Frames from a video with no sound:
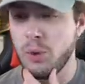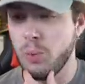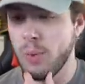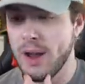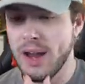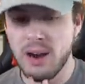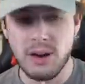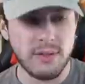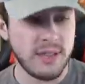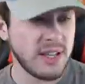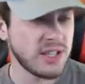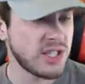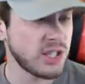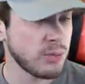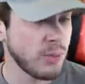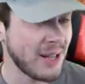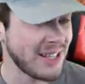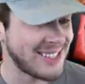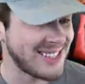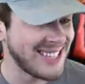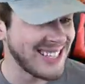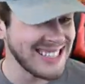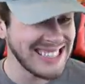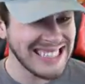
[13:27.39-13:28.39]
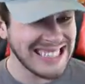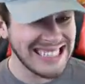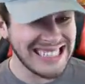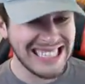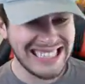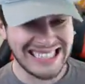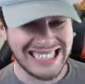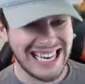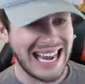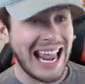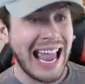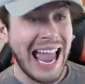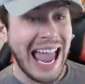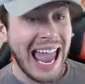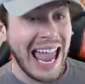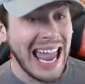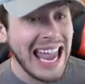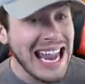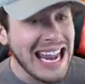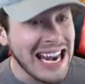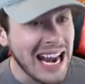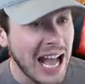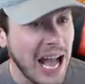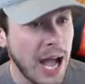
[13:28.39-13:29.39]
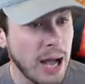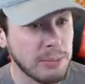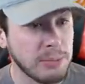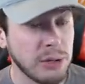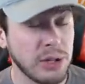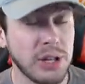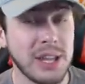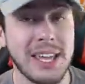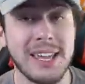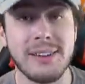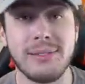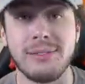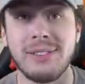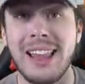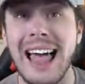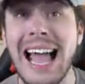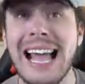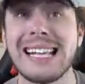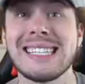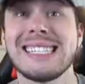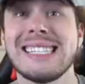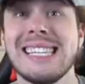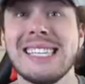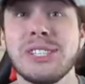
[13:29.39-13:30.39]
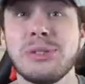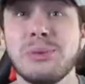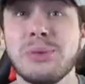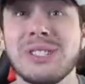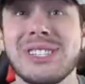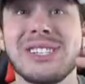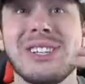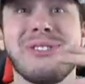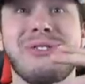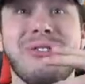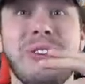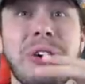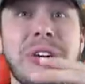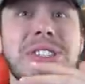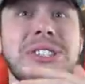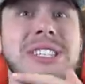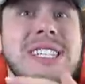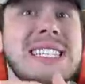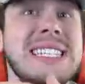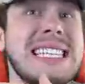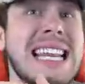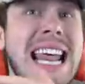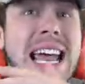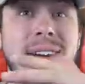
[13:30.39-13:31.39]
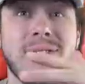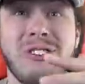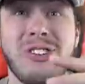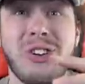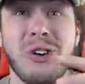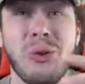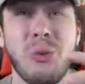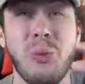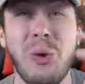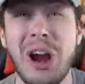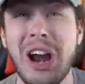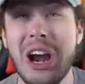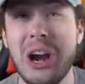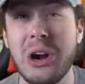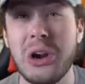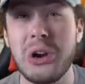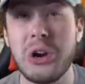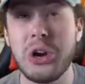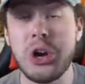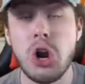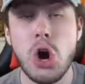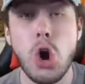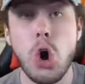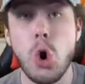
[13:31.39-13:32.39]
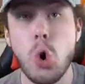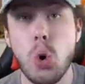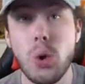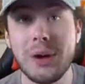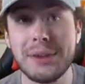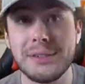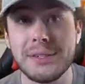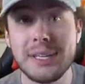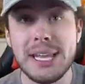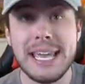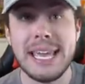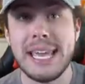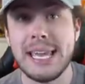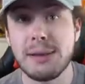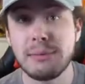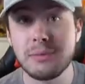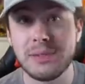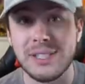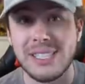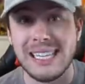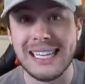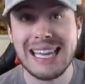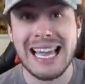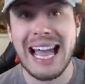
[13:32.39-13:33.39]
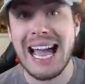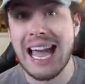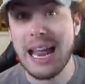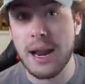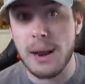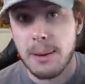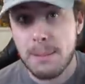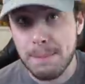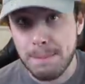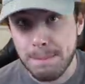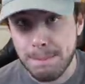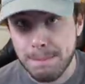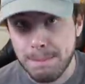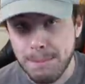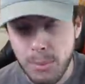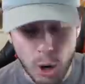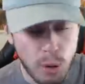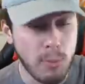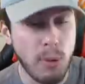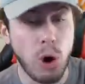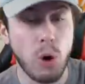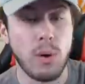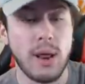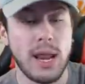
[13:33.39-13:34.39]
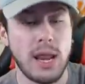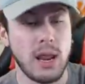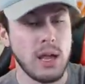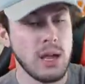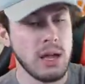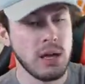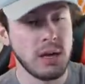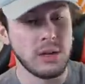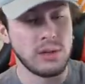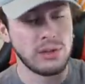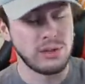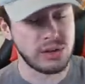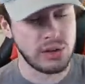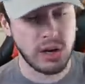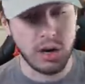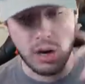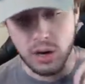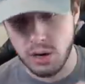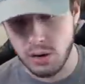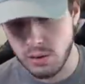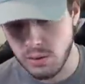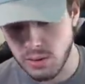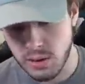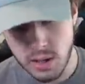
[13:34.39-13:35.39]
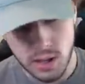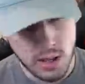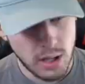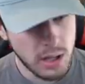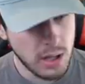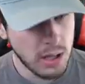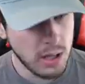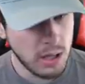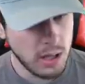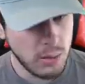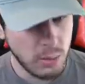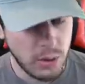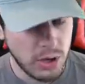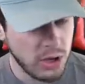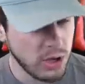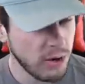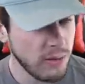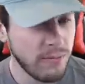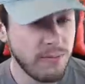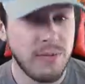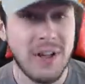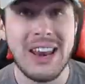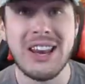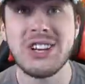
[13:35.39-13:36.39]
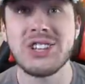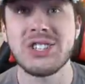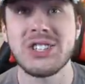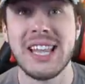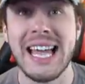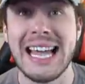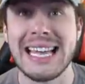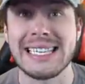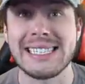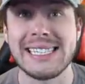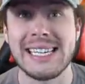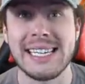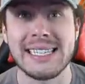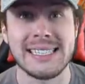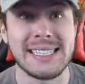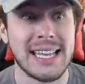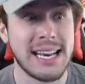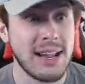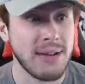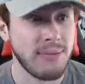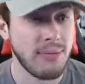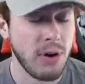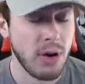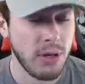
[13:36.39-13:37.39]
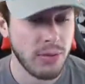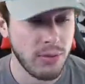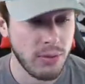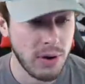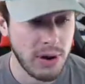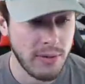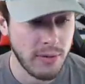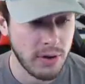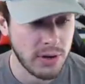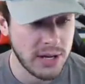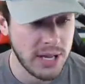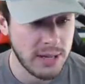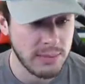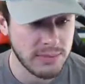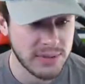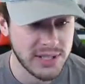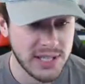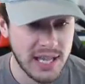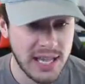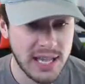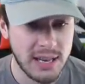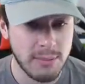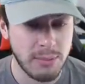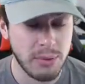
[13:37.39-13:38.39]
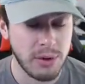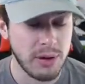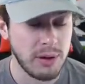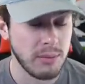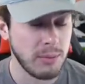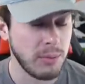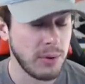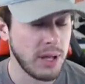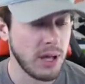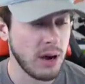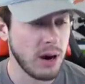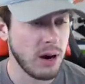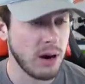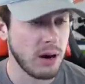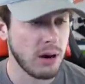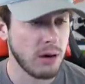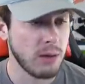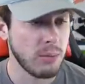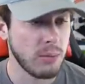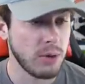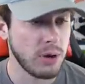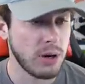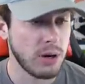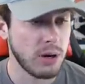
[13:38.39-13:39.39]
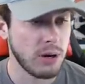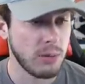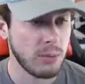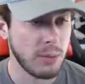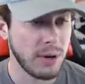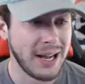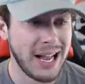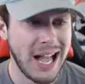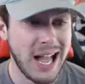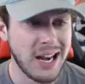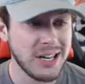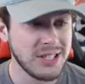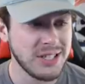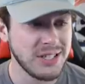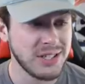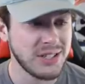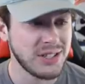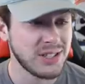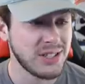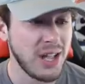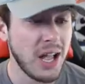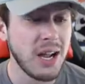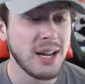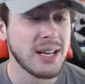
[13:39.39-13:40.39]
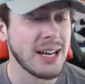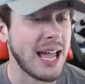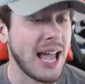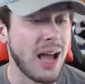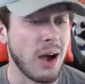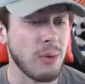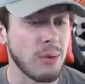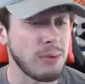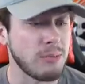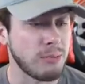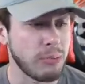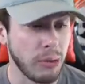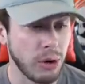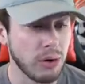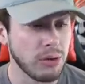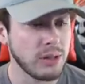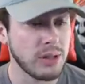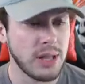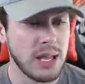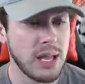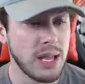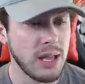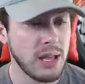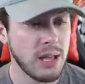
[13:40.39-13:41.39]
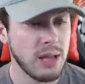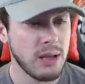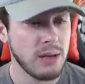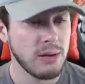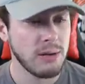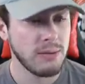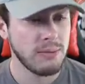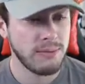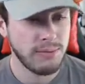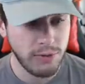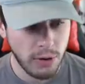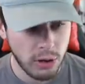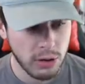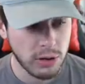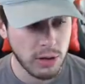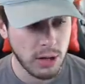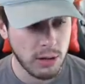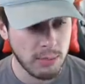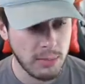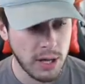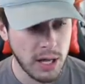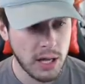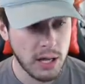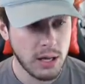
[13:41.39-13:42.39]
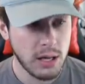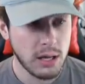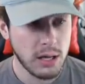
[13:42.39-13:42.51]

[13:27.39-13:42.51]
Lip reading: weird. This is season 8, I believe. Last season was the first season ever where no teams got promoted. So we could have finished last season if all three of our teams did, but we're kind of just stuck now in Burnley, Fulham,